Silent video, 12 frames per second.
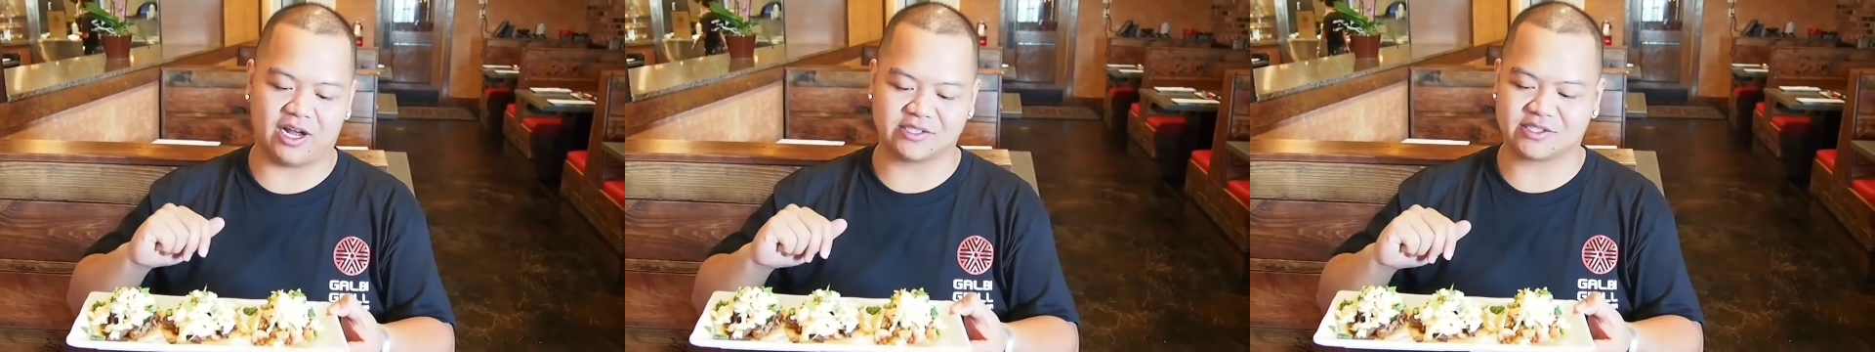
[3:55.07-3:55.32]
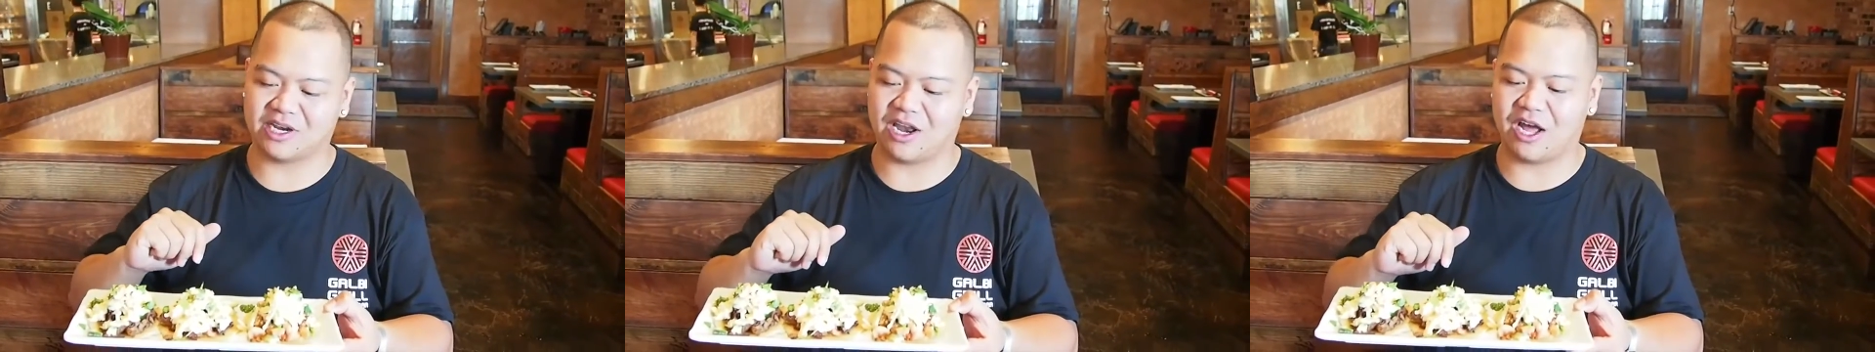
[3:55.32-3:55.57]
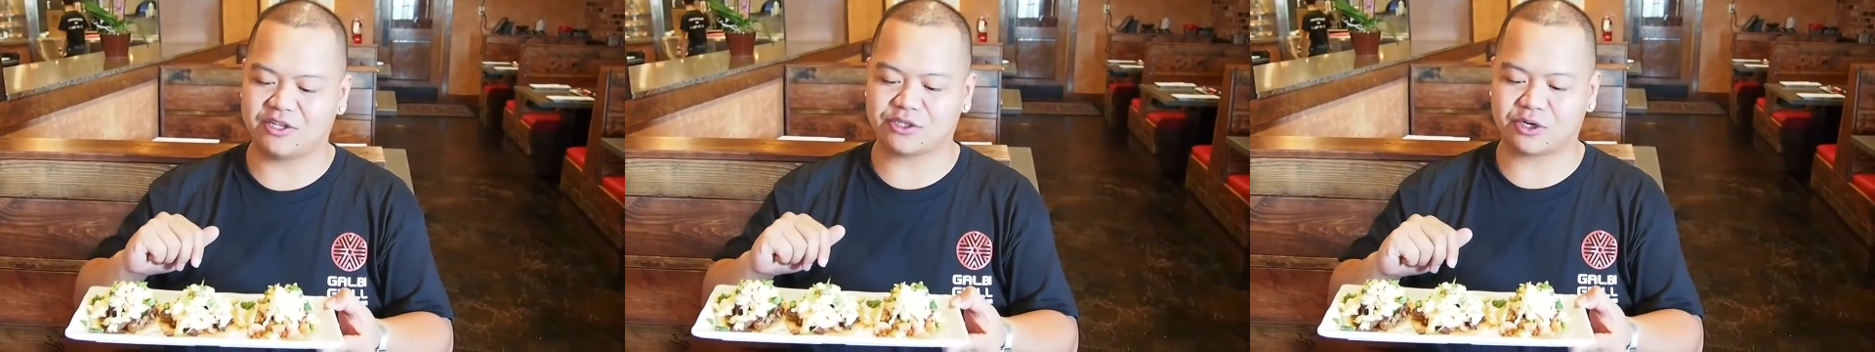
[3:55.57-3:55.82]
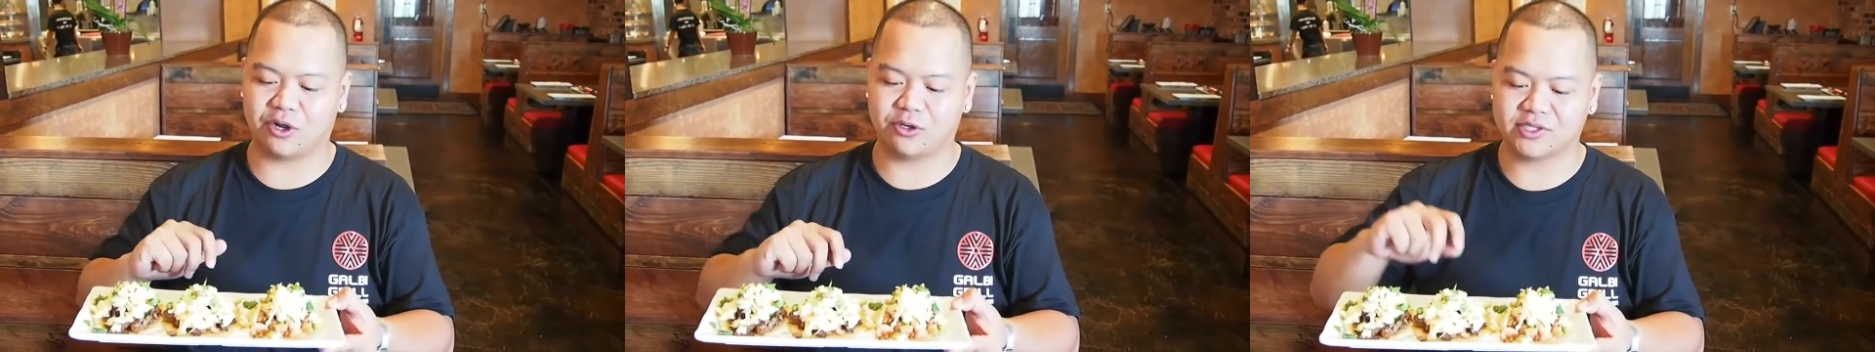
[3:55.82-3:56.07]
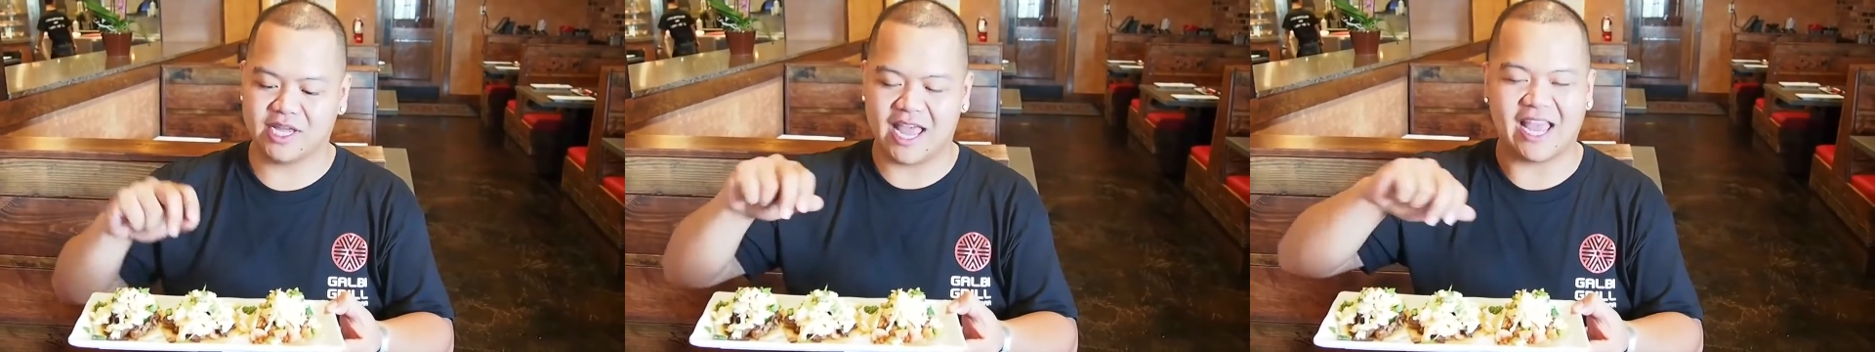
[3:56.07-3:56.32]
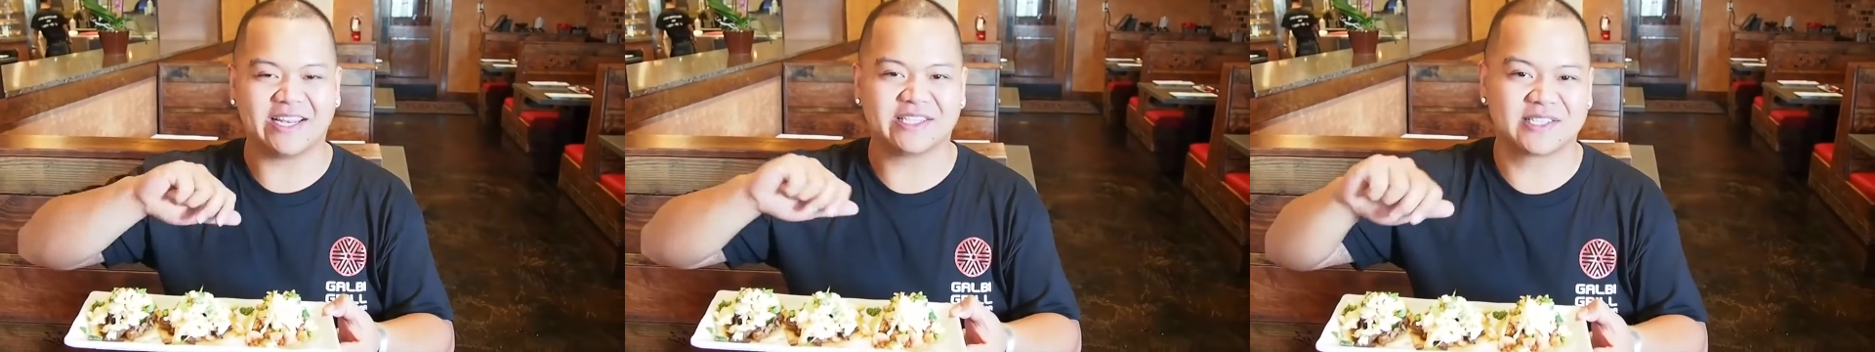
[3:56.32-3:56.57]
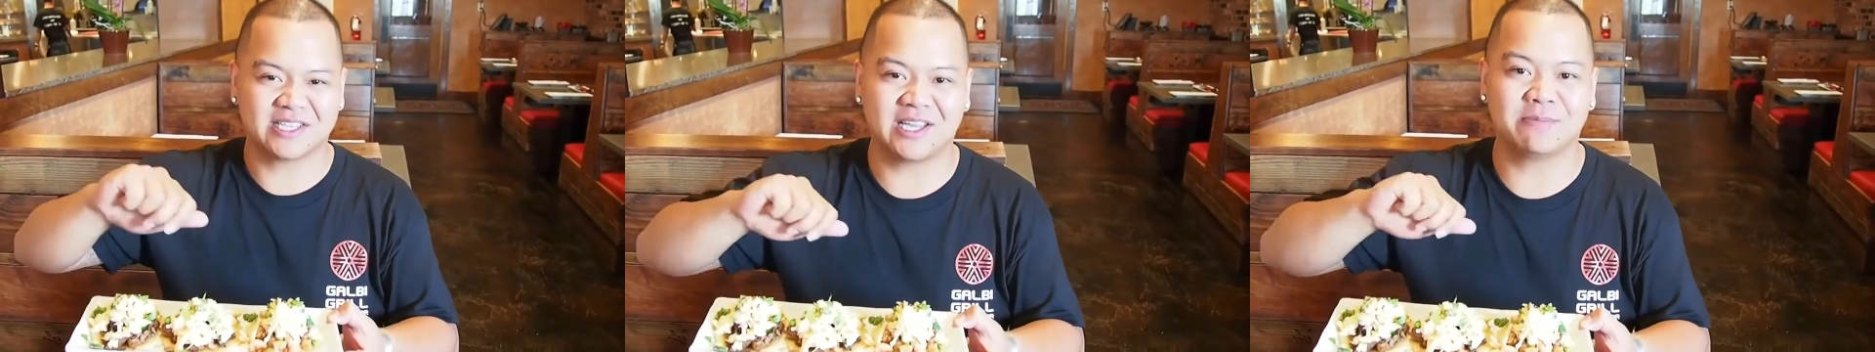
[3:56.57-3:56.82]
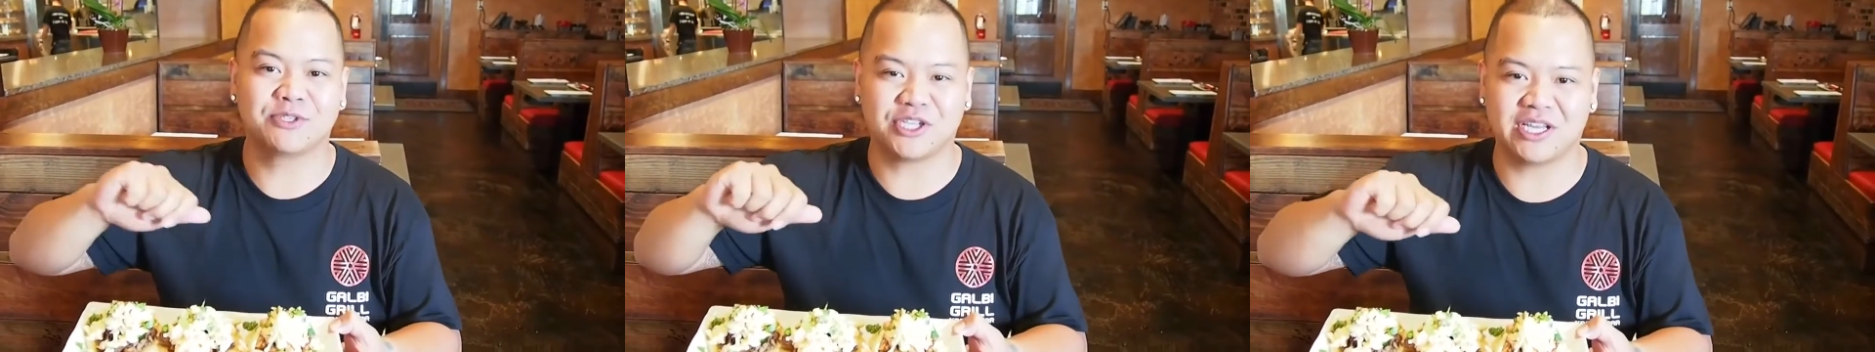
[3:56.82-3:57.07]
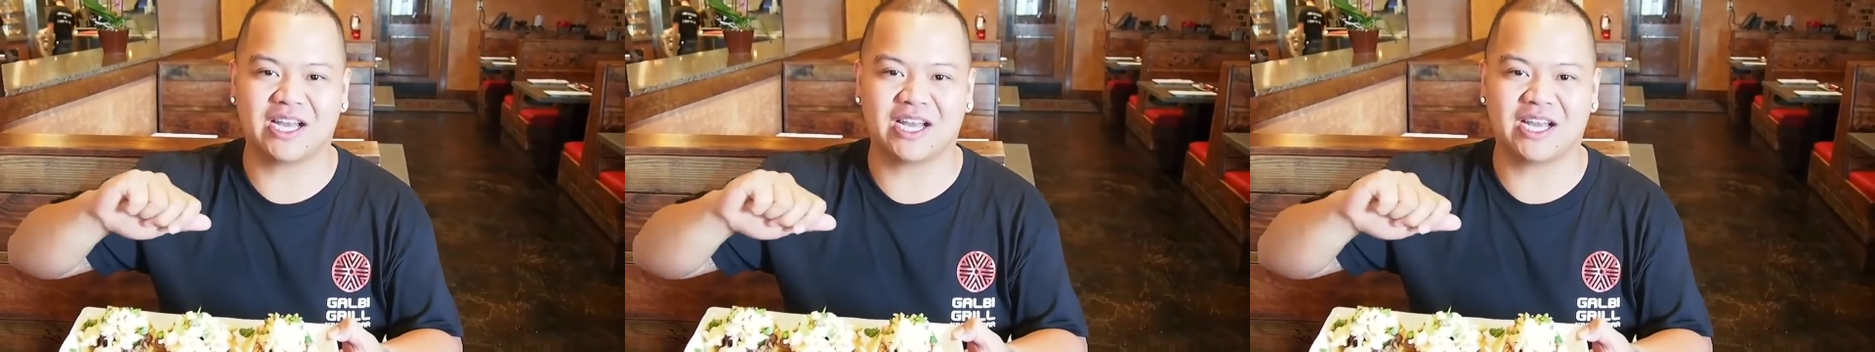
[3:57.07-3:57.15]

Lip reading: I mean, if the barbecue's good, these